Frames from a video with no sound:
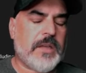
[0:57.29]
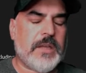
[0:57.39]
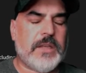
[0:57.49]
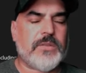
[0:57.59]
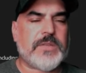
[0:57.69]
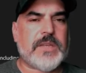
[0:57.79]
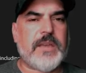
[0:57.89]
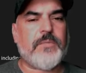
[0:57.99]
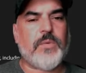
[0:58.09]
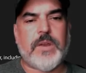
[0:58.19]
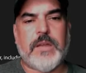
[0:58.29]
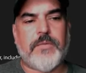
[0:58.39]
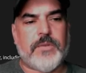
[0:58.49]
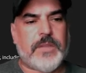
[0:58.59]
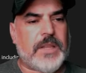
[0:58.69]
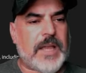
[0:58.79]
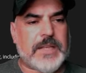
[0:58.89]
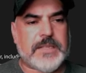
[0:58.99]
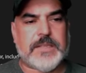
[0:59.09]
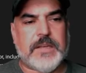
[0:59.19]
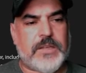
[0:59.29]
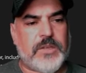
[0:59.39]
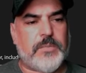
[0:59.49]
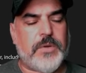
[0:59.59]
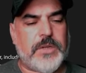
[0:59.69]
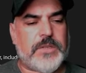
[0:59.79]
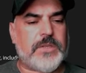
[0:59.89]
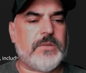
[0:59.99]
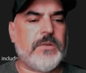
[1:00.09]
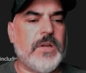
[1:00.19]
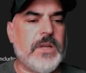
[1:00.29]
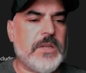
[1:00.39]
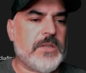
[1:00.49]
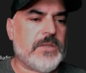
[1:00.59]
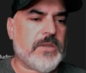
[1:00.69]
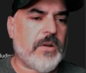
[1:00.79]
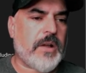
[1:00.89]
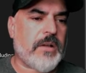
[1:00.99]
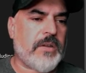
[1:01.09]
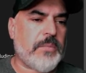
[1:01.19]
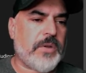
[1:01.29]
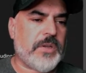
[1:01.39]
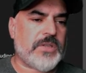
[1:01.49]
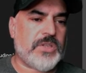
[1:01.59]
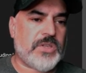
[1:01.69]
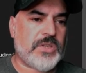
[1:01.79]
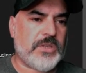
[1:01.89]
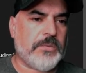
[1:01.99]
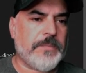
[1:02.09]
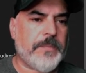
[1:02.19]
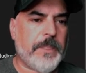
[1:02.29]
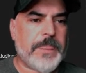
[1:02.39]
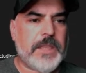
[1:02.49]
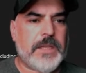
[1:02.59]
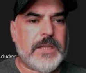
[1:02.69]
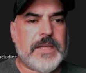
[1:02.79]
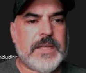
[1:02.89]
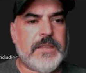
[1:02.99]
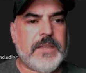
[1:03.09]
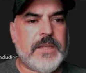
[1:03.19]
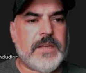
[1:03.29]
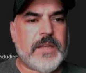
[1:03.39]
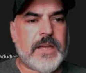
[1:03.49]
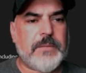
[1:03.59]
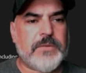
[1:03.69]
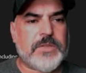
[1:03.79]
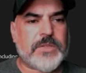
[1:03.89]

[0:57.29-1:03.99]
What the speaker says: It'll save whatever the last setting you put it to. So I'm going to put it to 2. And then I'm just